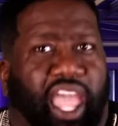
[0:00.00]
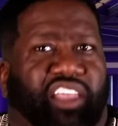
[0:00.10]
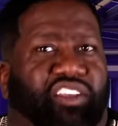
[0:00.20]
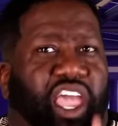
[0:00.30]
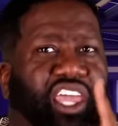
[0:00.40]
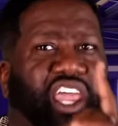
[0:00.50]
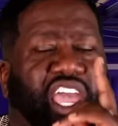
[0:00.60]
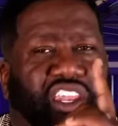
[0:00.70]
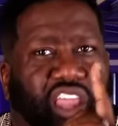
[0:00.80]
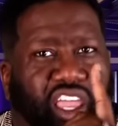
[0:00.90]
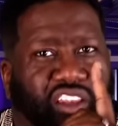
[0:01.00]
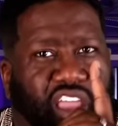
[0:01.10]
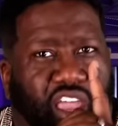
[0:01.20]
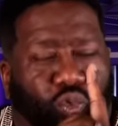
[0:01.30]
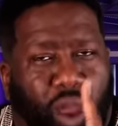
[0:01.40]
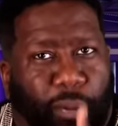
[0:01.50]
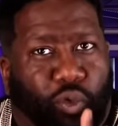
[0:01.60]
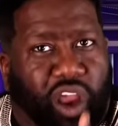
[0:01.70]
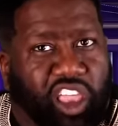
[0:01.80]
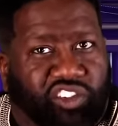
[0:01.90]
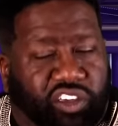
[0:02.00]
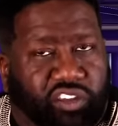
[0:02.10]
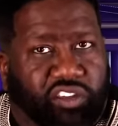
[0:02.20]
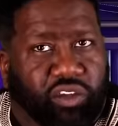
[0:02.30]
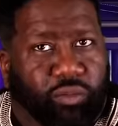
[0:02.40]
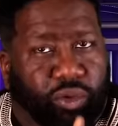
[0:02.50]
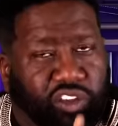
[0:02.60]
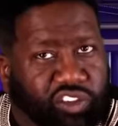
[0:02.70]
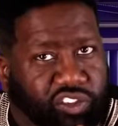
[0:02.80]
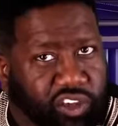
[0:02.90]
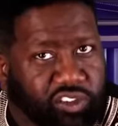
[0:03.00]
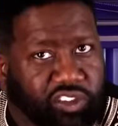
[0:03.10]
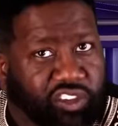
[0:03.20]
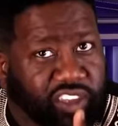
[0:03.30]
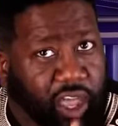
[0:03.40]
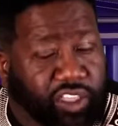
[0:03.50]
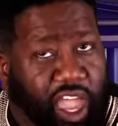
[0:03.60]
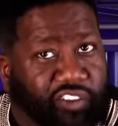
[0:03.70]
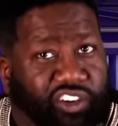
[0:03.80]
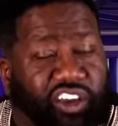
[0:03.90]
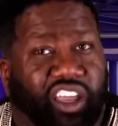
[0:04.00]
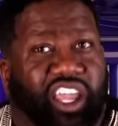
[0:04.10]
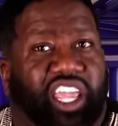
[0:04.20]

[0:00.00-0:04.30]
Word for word: And, and, and, and, and reparations, brothers and sisters in South Africa,